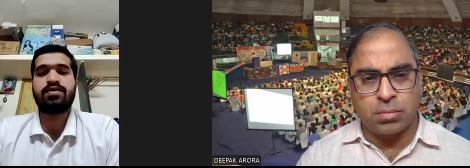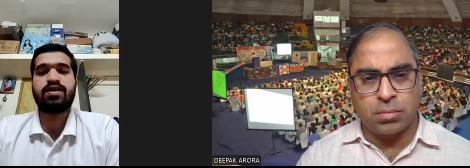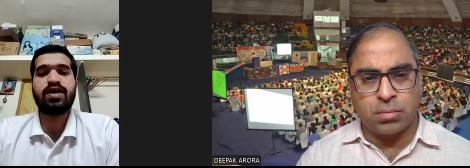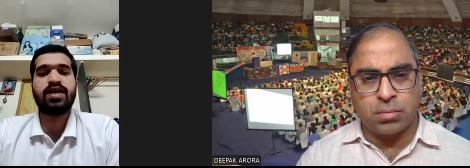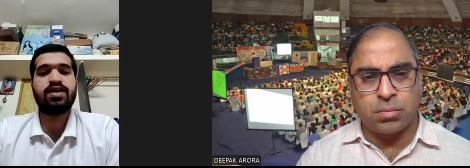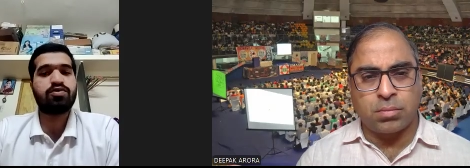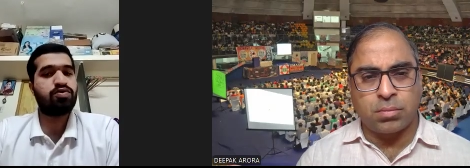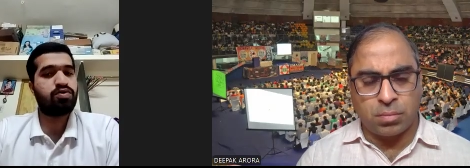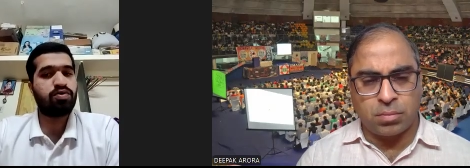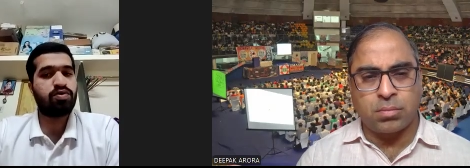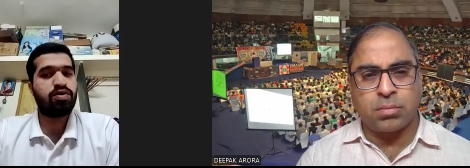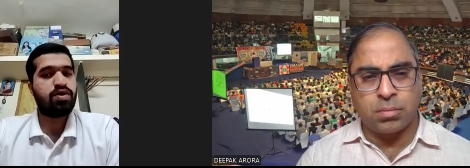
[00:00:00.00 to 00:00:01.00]
Speaker 1: trying
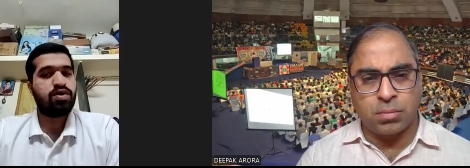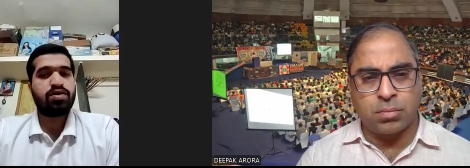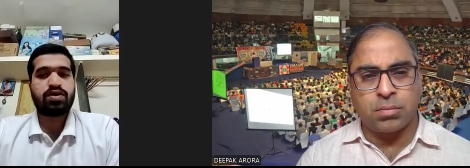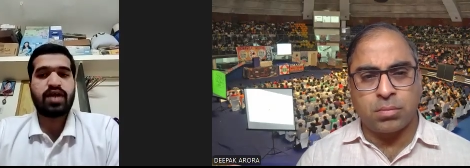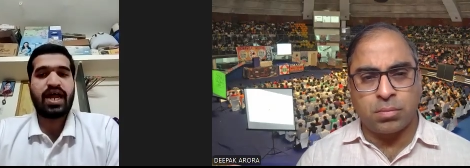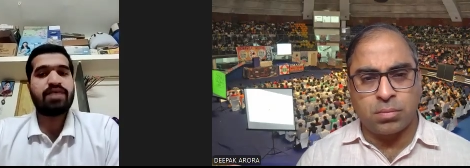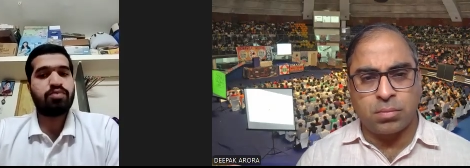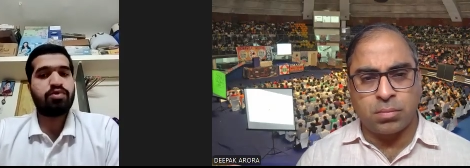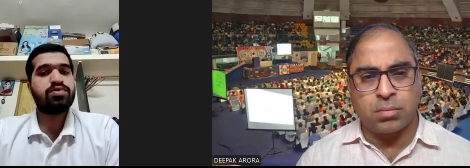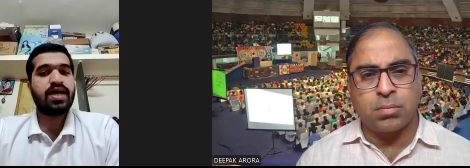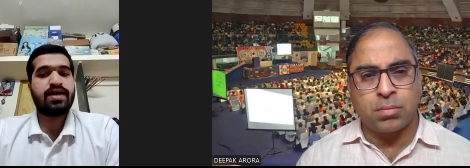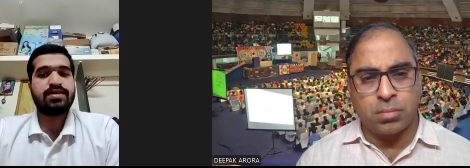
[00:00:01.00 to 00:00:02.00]
to crack
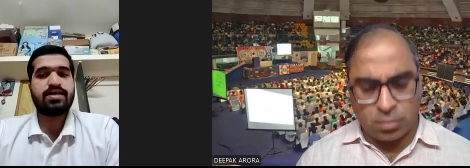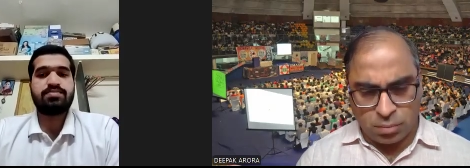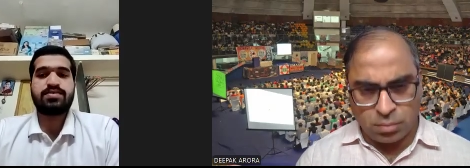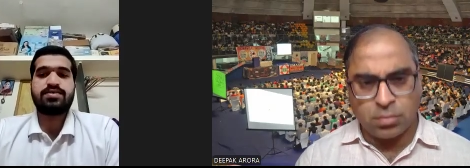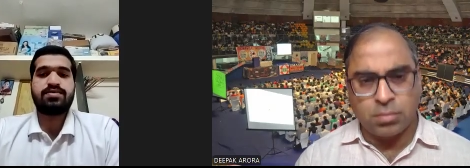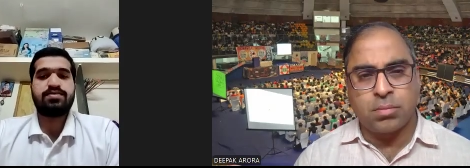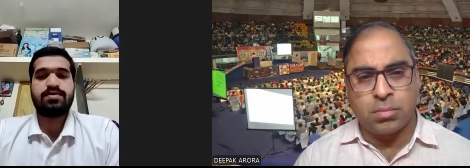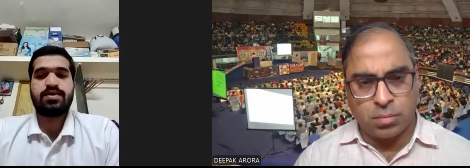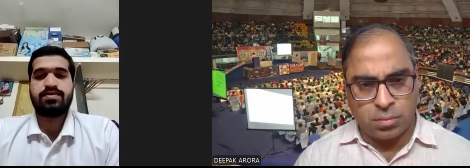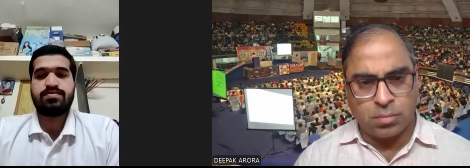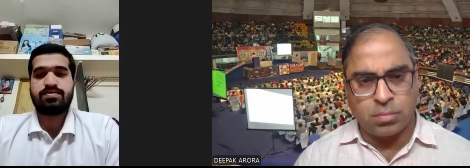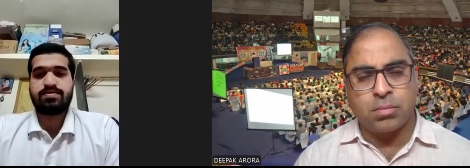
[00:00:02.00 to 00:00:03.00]
both the exams.
Speaker 2: Yeah.
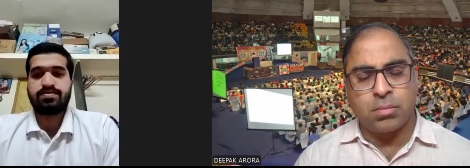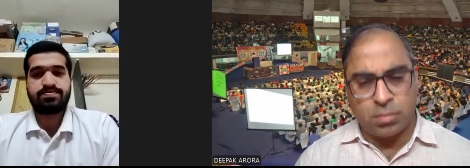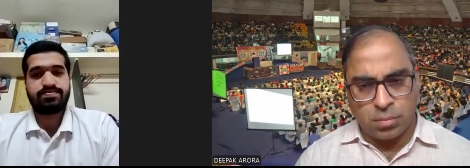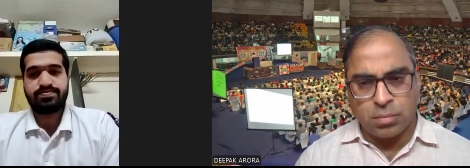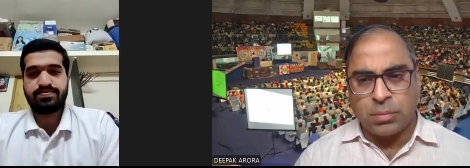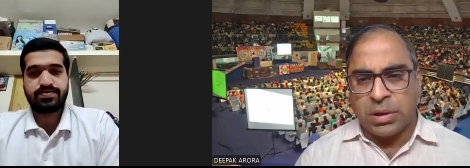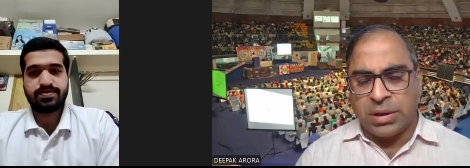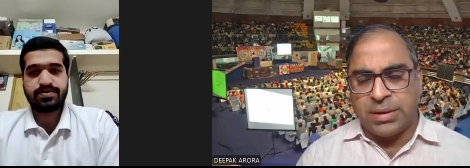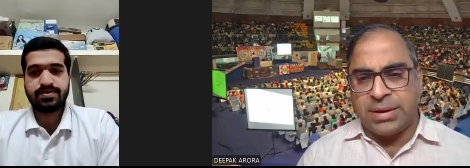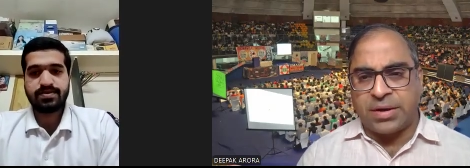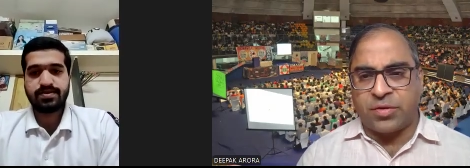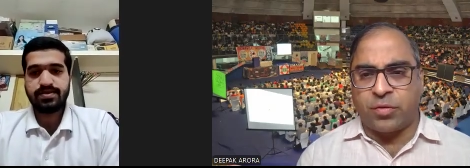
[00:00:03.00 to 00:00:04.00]

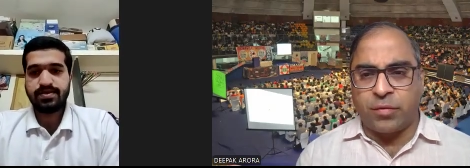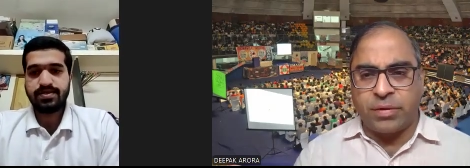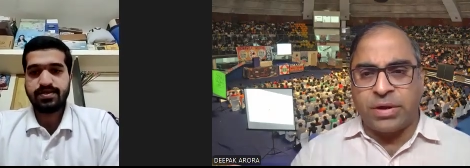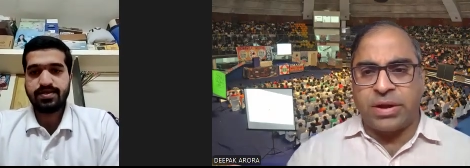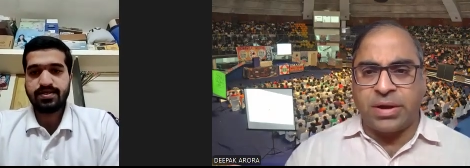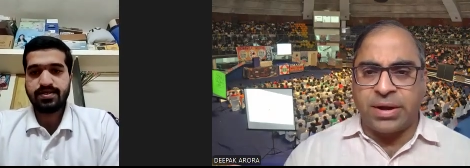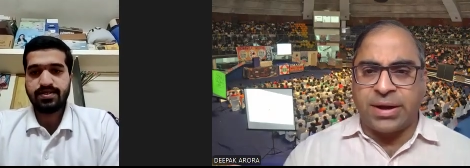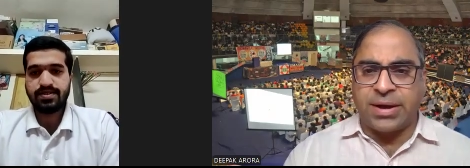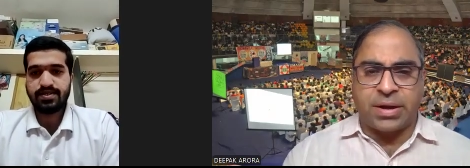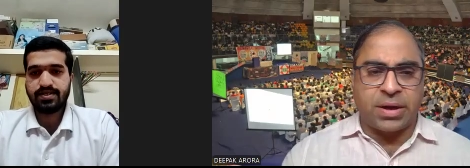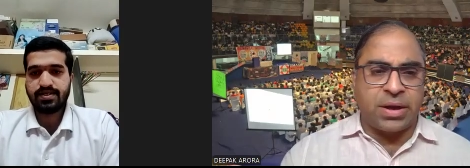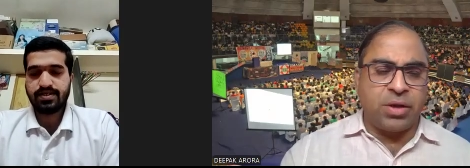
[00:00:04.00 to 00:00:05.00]
That's very
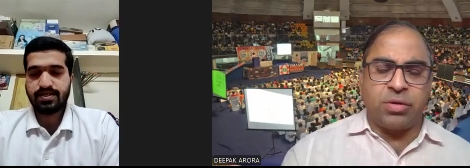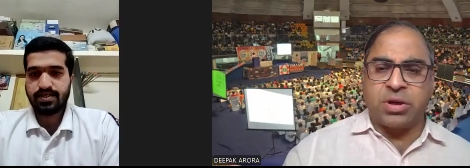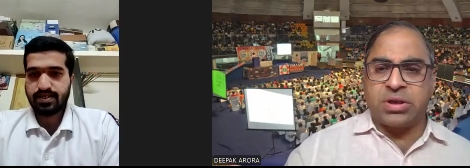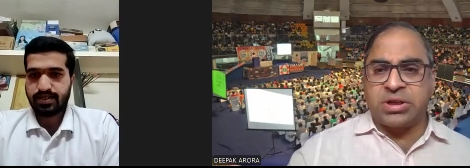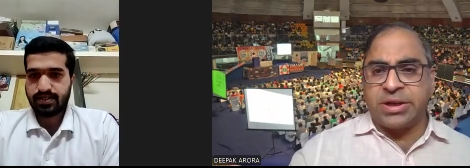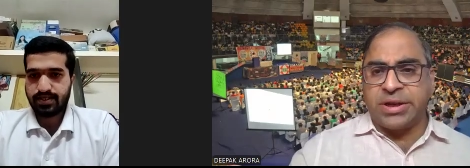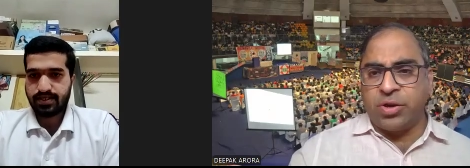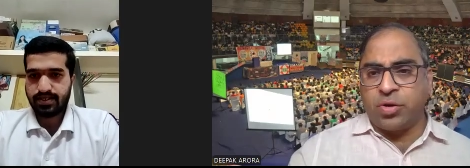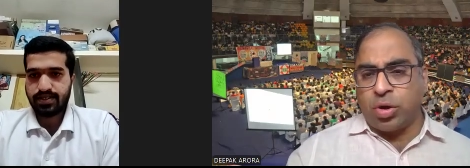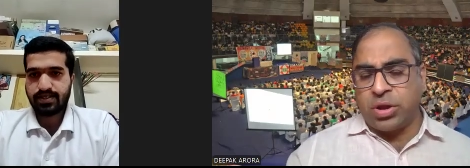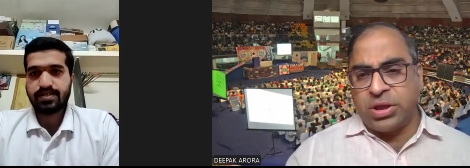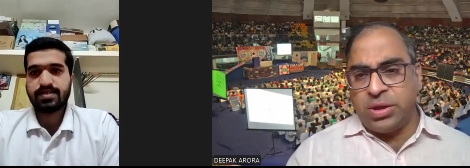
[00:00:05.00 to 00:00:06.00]
great. You are sharing
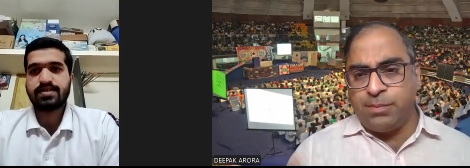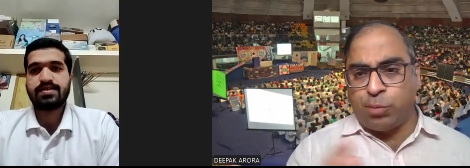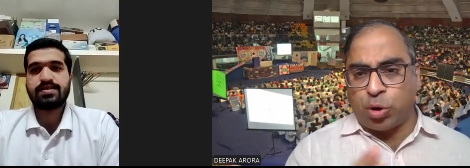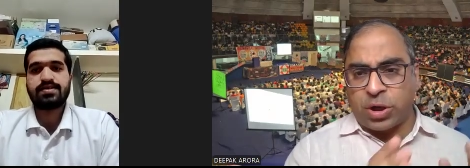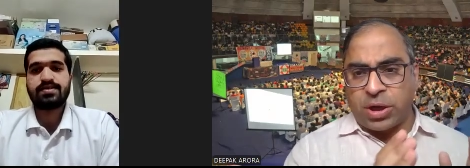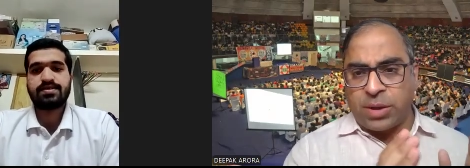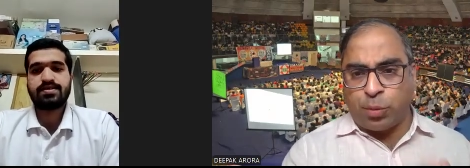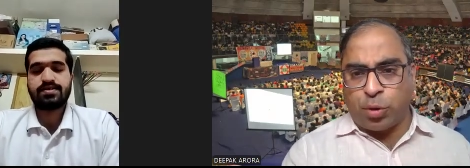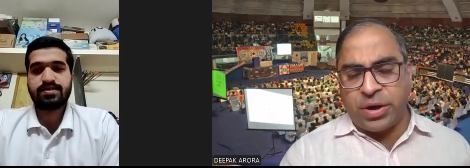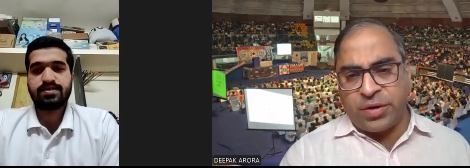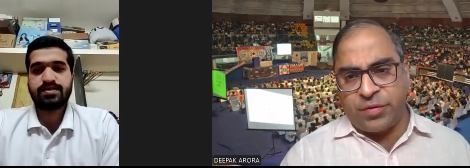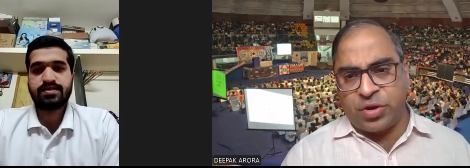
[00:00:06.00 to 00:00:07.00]
all the important
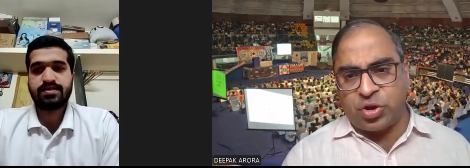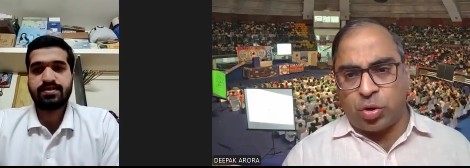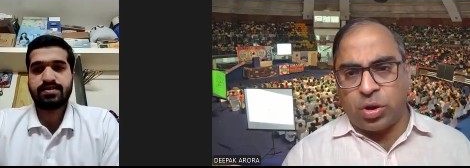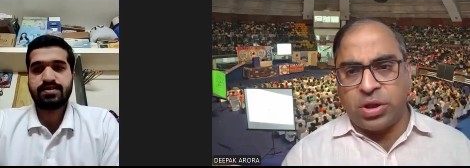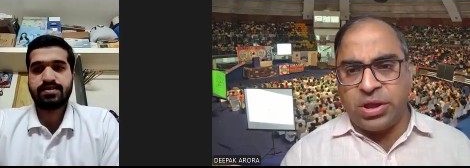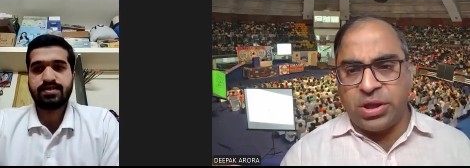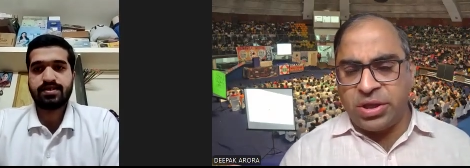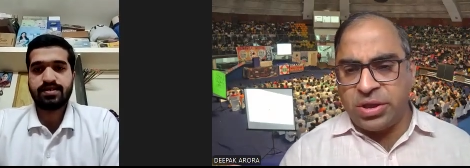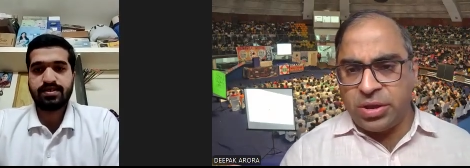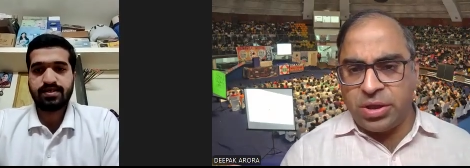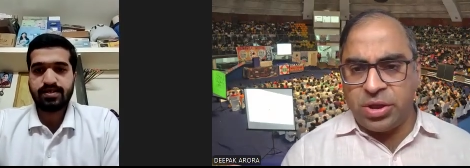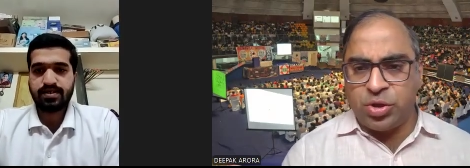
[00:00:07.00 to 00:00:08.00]
points which all the
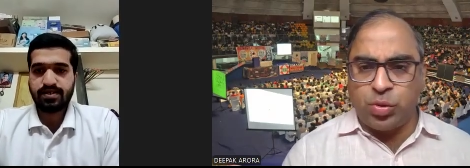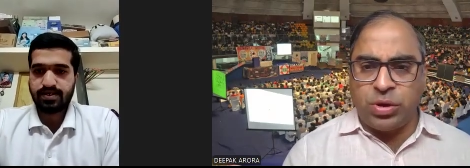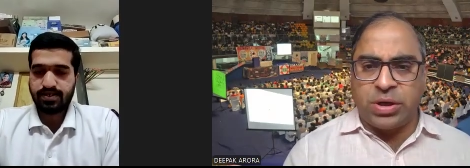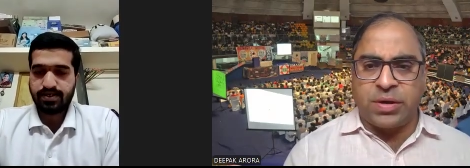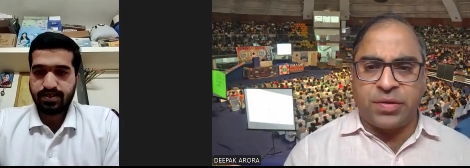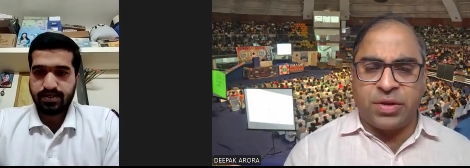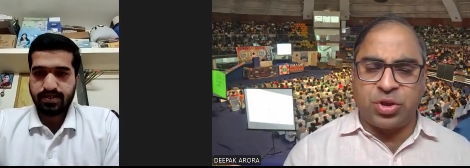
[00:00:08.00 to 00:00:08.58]
juniors,